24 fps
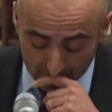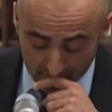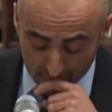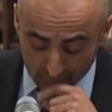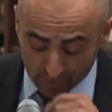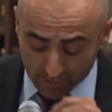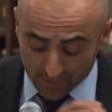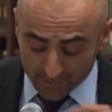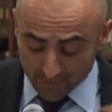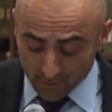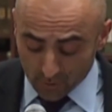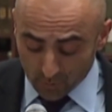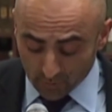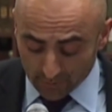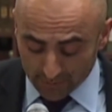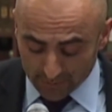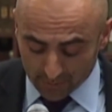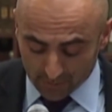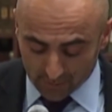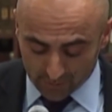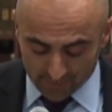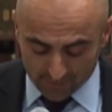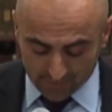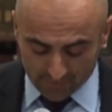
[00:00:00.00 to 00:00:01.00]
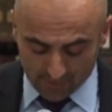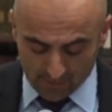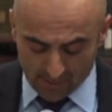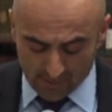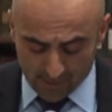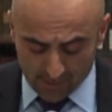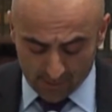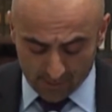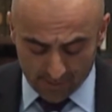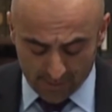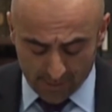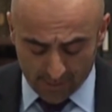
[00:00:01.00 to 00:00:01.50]
Turkey's new leaders,
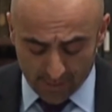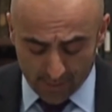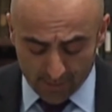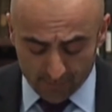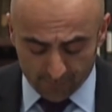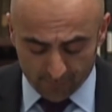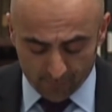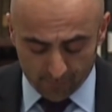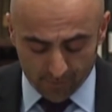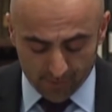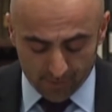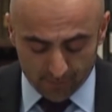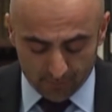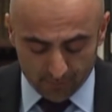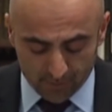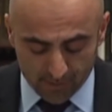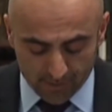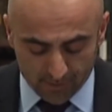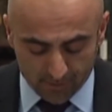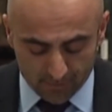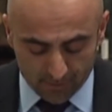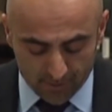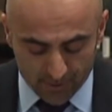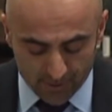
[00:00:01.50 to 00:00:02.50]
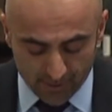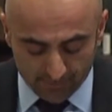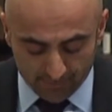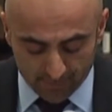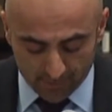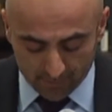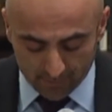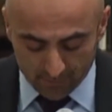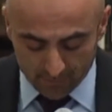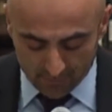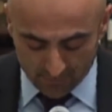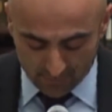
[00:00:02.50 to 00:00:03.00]
uh, again from the introductory
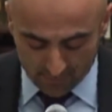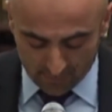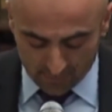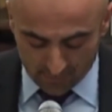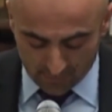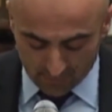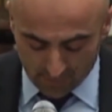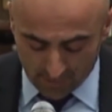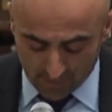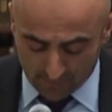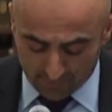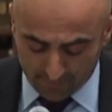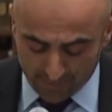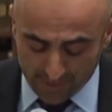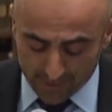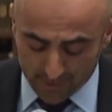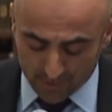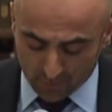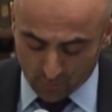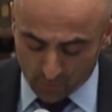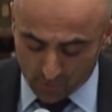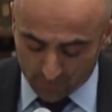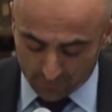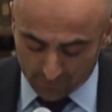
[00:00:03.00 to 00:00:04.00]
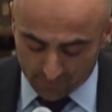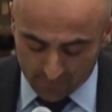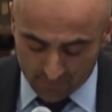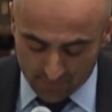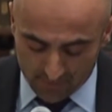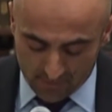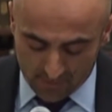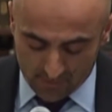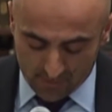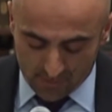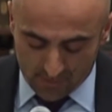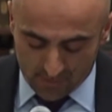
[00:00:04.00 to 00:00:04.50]
chapter, uh, page twelve.
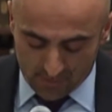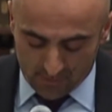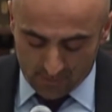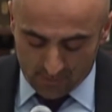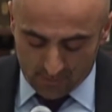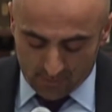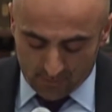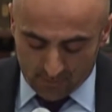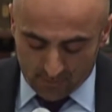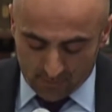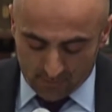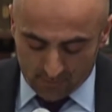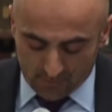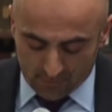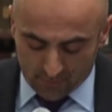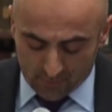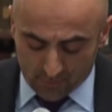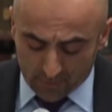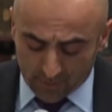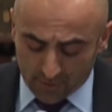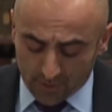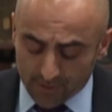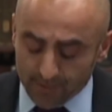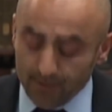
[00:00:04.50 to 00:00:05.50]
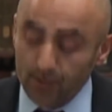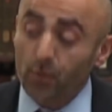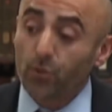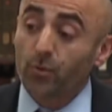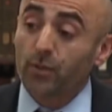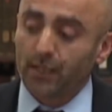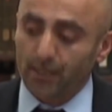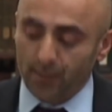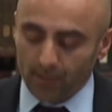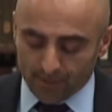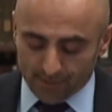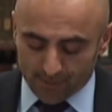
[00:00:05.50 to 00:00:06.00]
Turkey's new
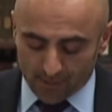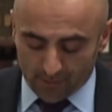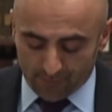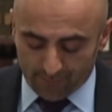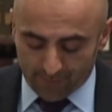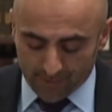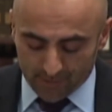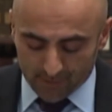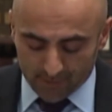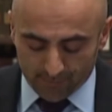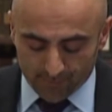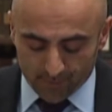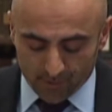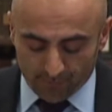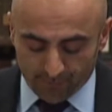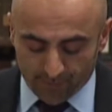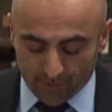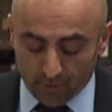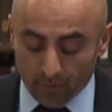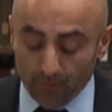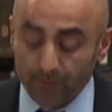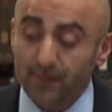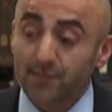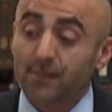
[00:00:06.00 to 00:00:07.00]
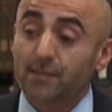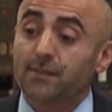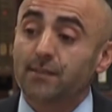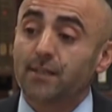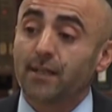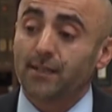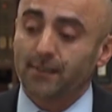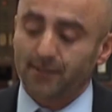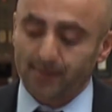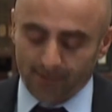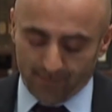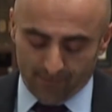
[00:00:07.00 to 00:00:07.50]
leaders are victims of their own
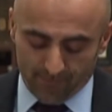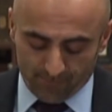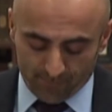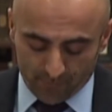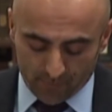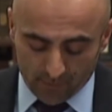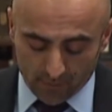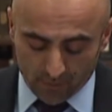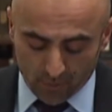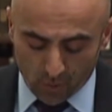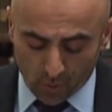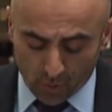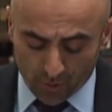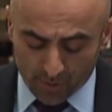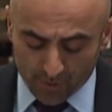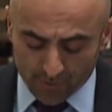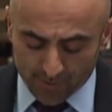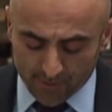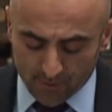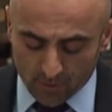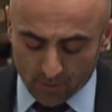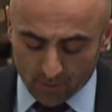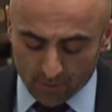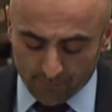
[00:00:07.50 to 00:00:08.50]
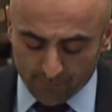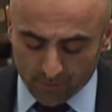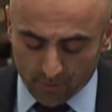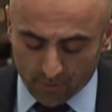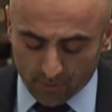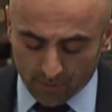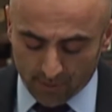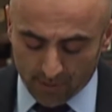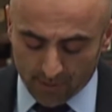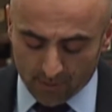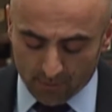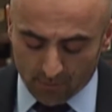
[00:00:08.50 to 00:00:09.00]
success. The cornerstone of
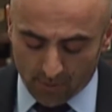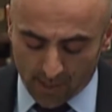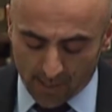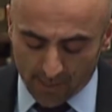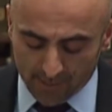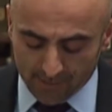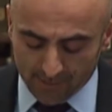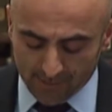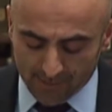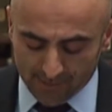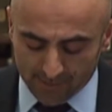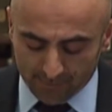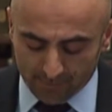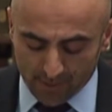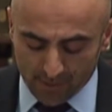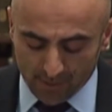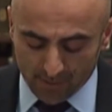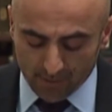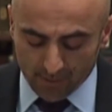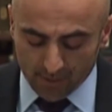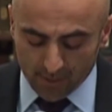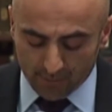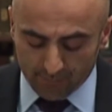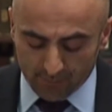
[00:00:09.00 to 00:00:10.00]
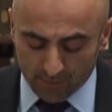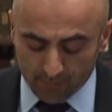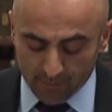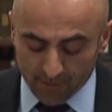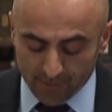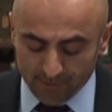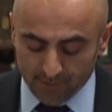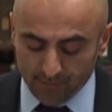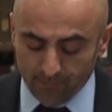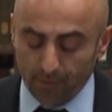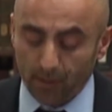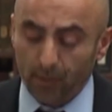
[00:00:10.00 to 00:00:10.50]
Turkey's rise has been the
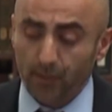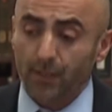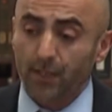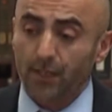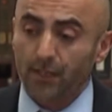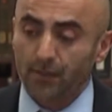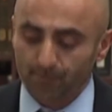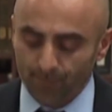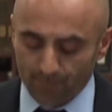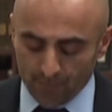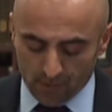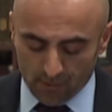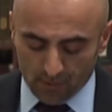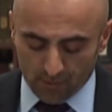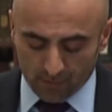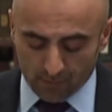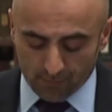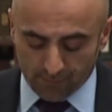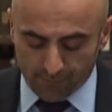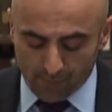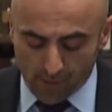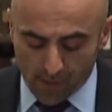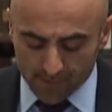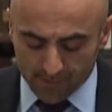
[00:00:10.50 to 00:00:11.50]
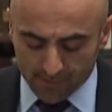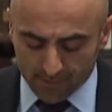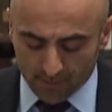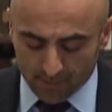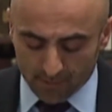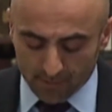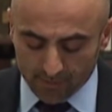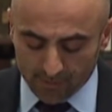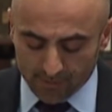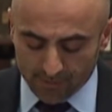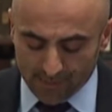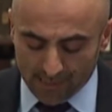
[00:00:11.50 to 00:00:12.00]
government's ability to
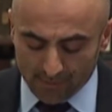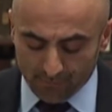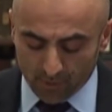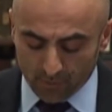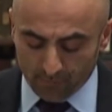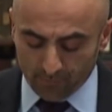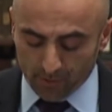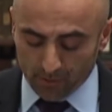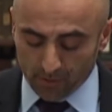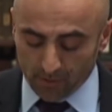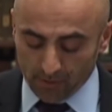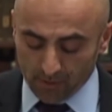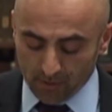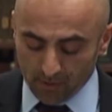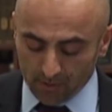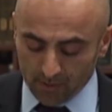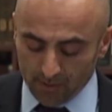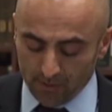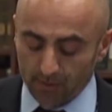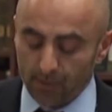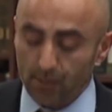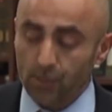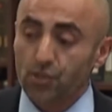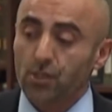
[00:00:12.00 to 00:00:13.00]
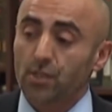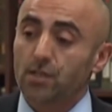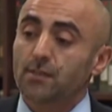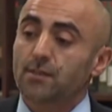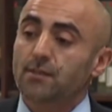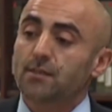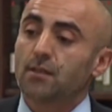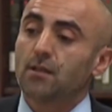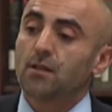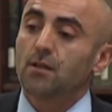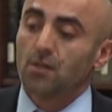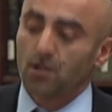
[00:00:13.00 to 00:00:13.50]
foster stable political
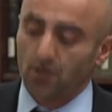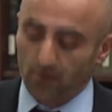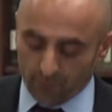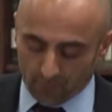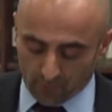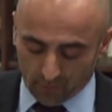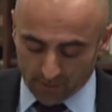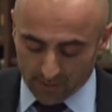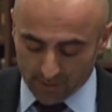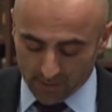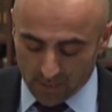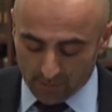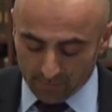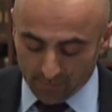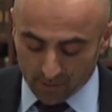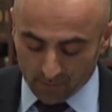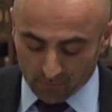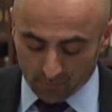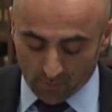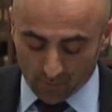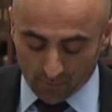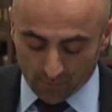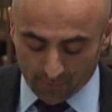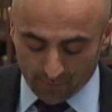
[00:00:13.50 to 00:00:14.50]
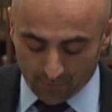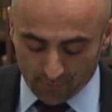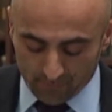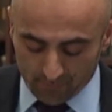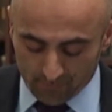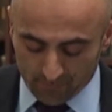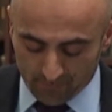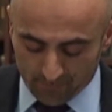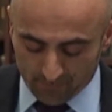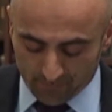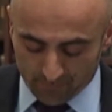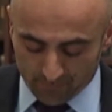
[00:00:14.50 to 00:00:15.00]
conditions for economic growth.